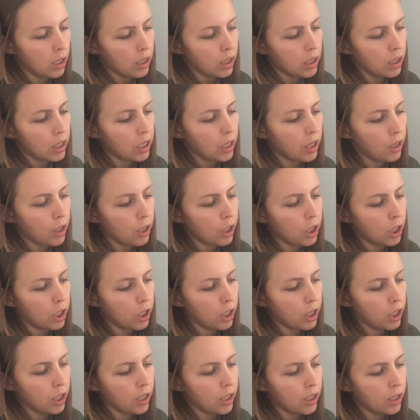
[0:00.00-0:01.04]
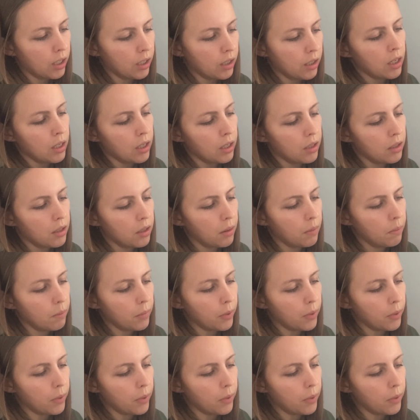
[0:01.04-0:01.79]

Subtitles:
there are some